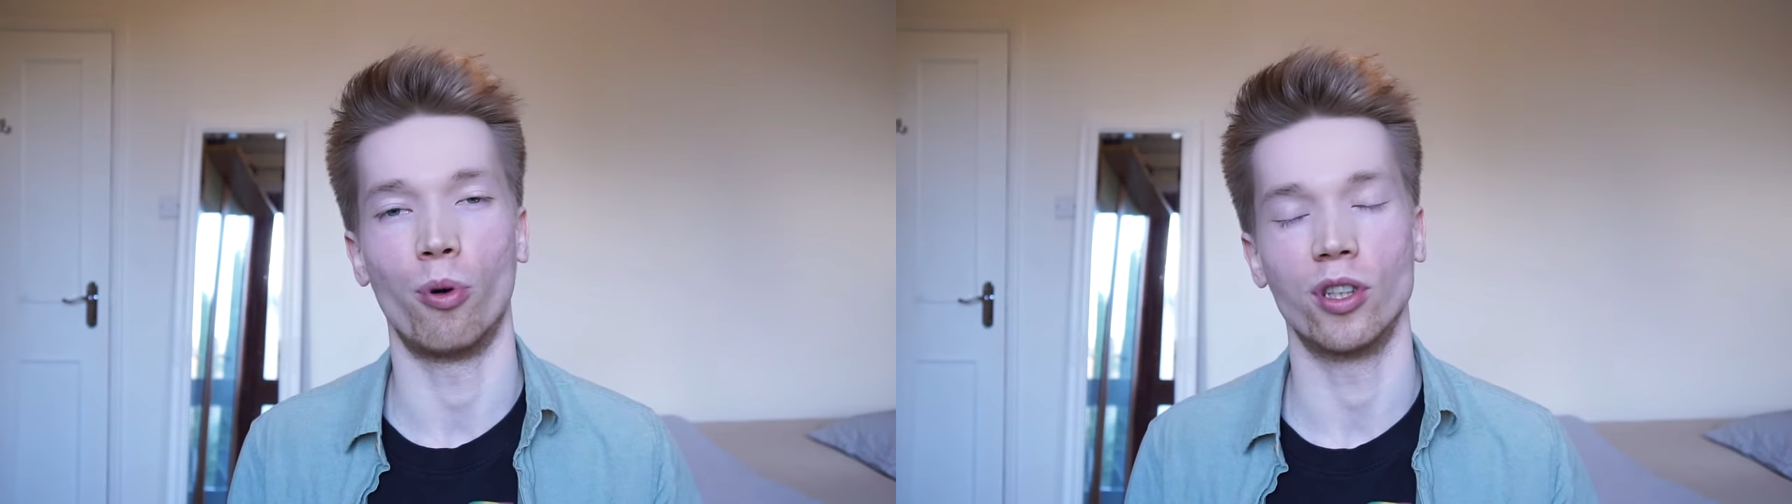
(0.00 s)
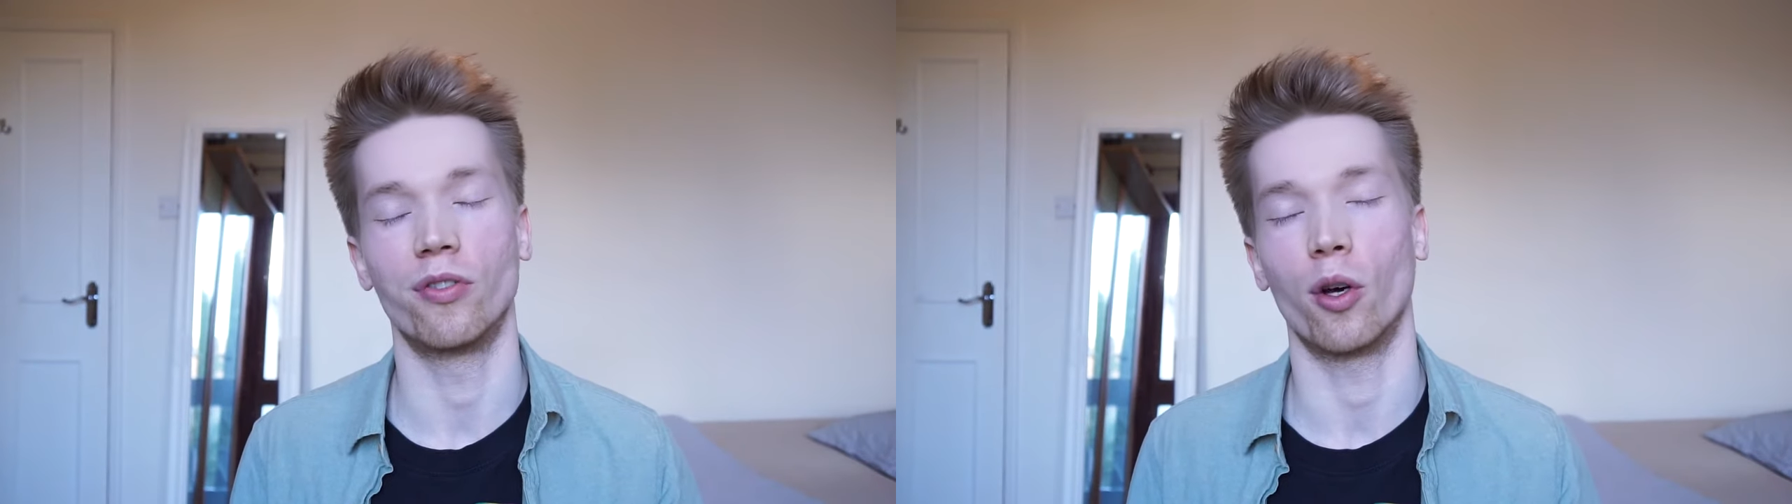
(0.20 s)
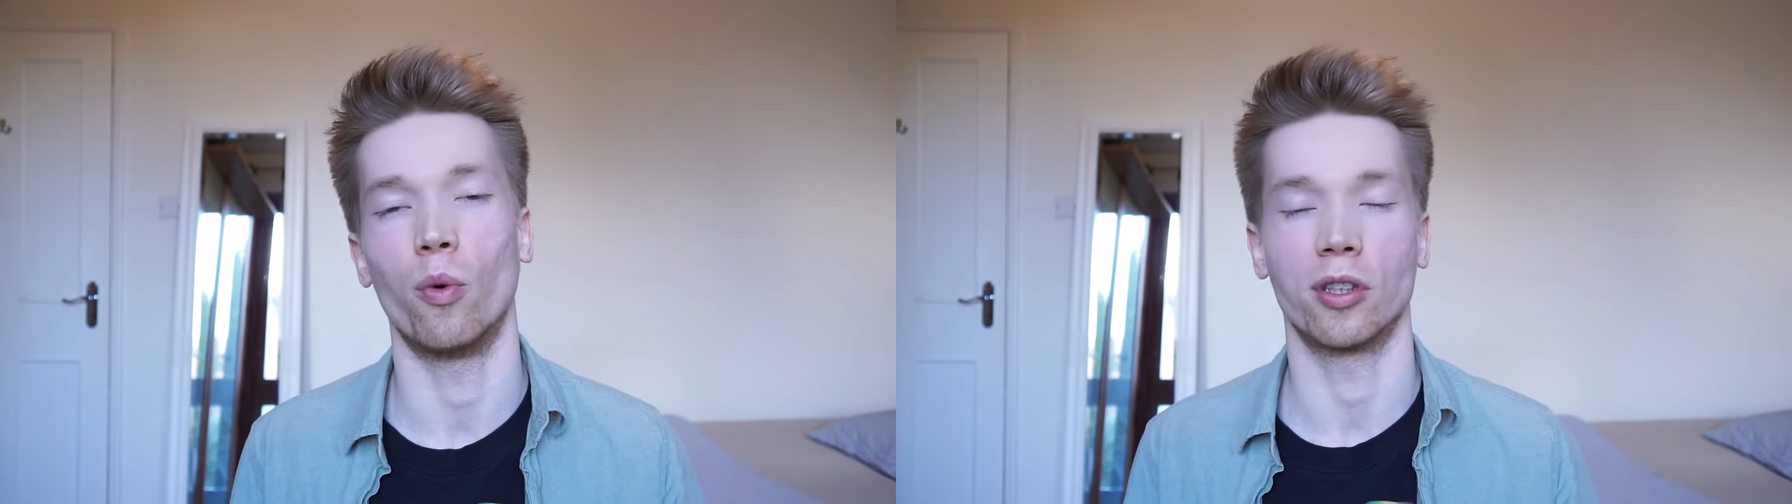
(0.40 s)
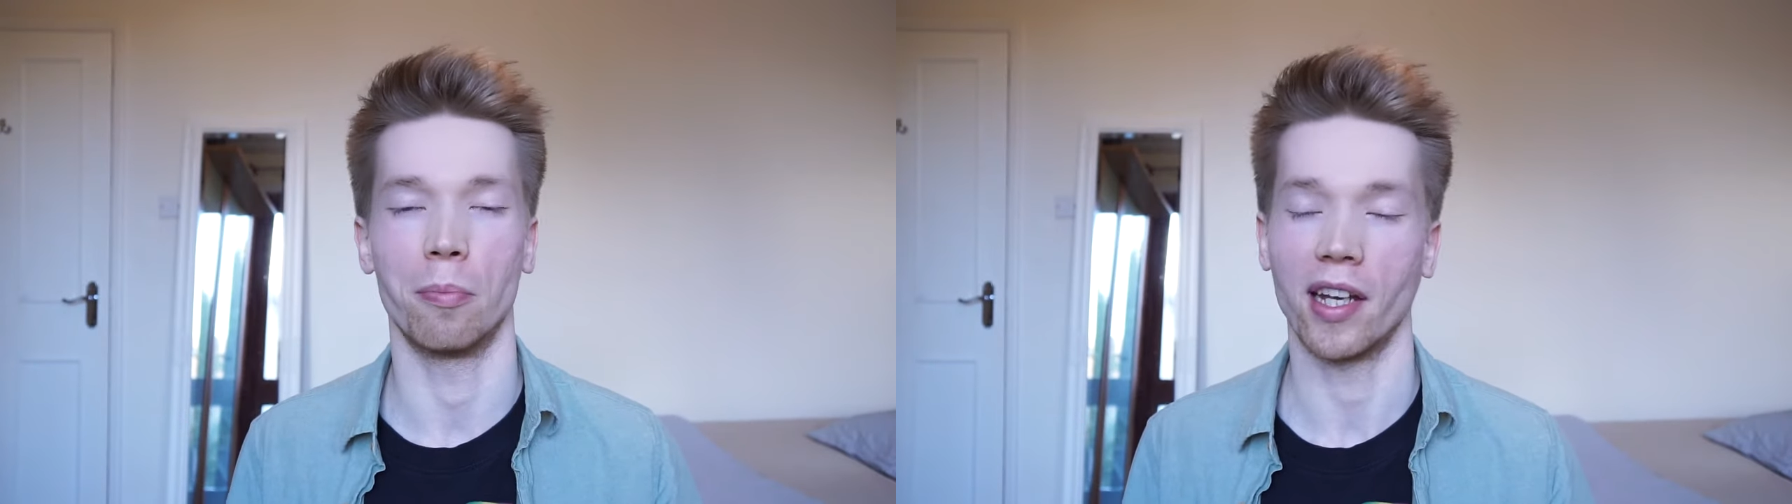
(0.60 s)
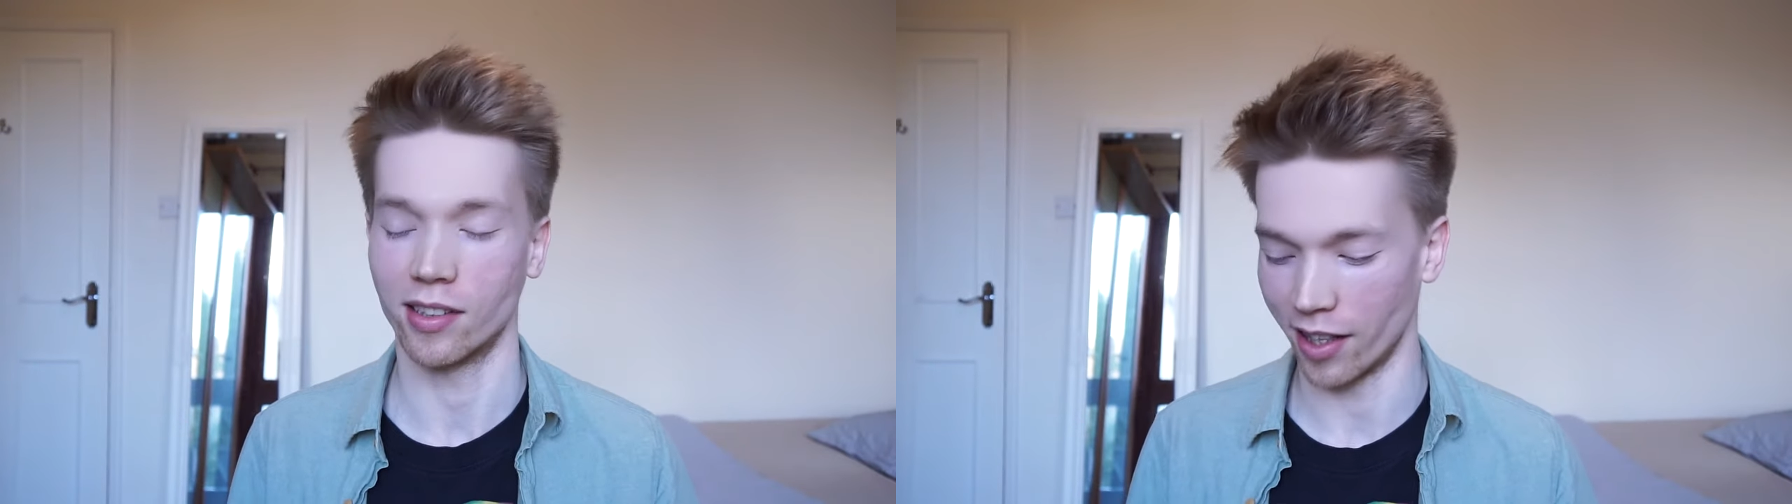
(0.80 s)
point that I want to
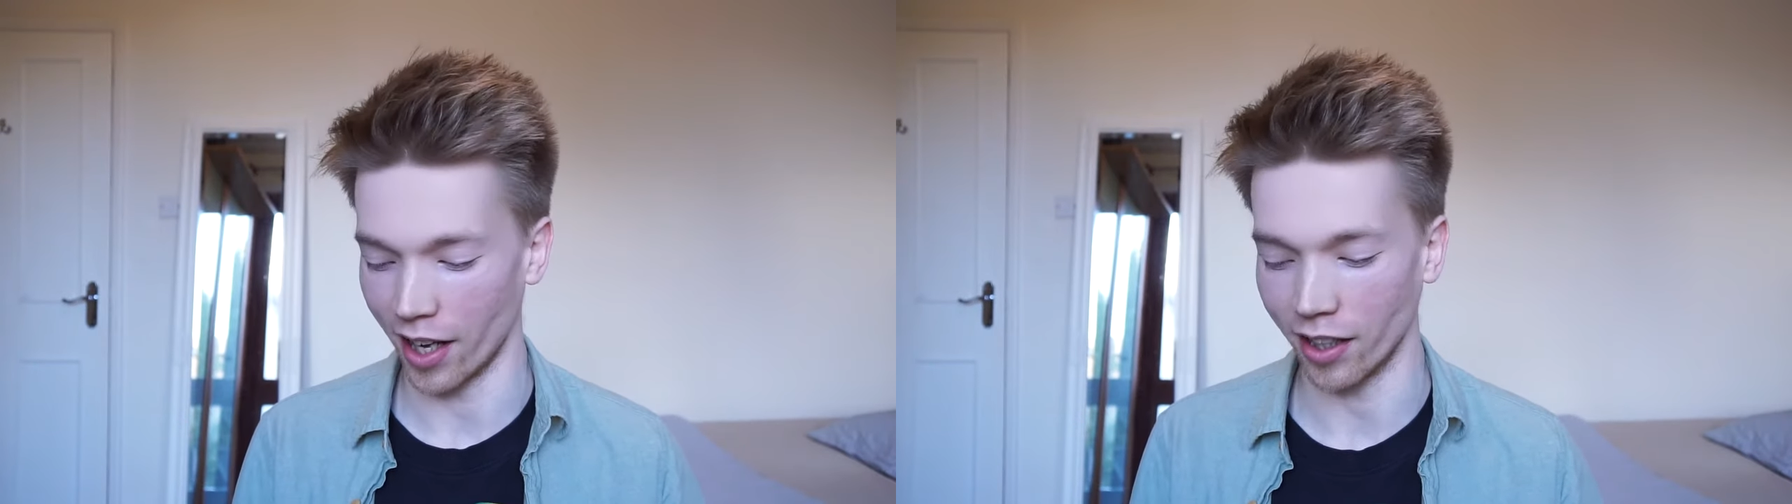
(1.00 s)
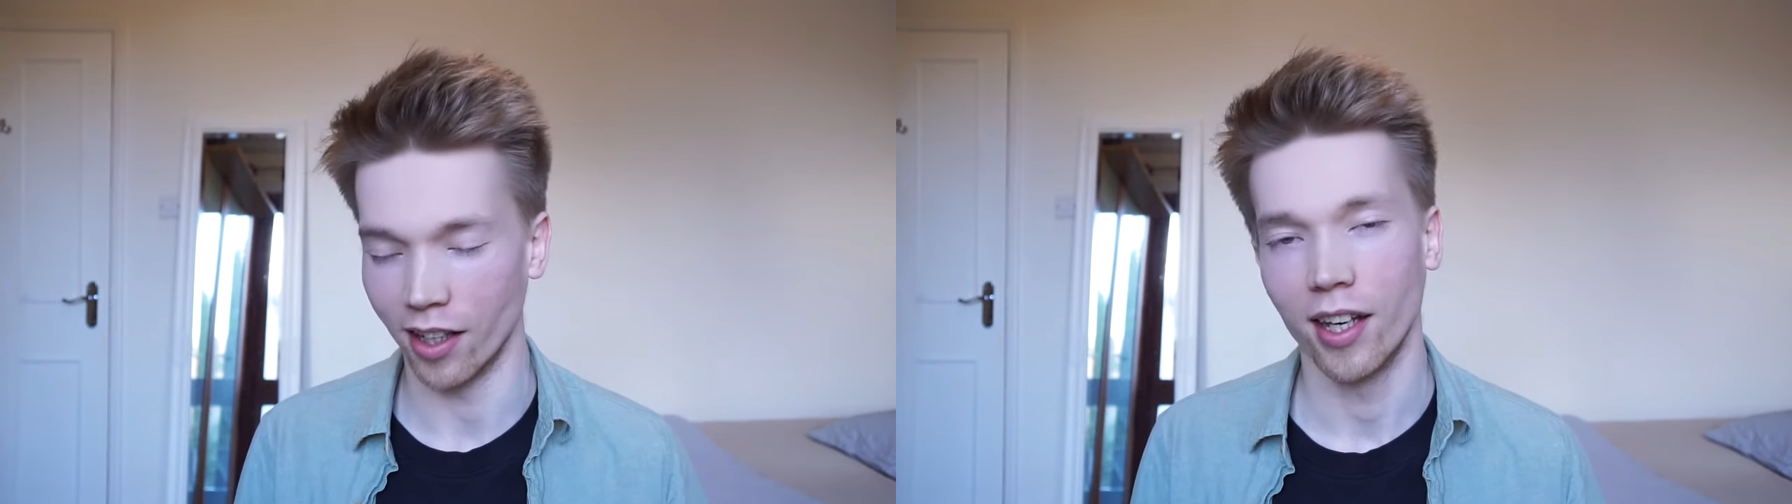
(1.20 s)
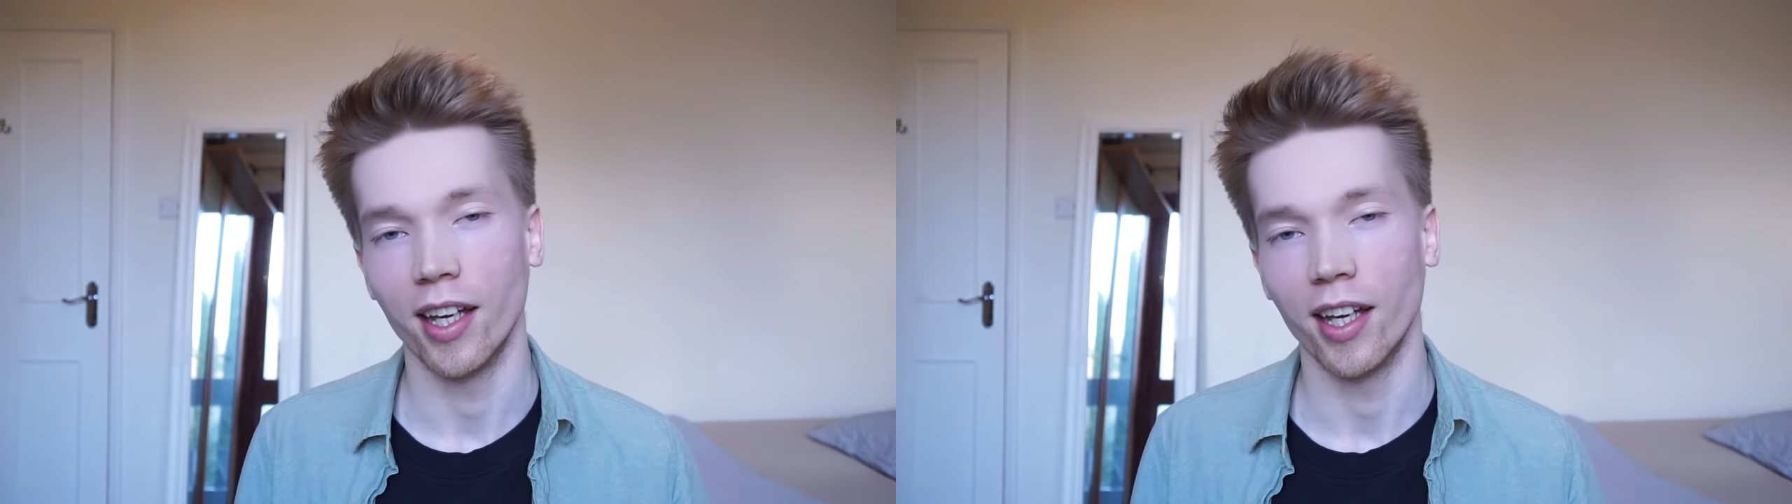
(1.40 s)
make today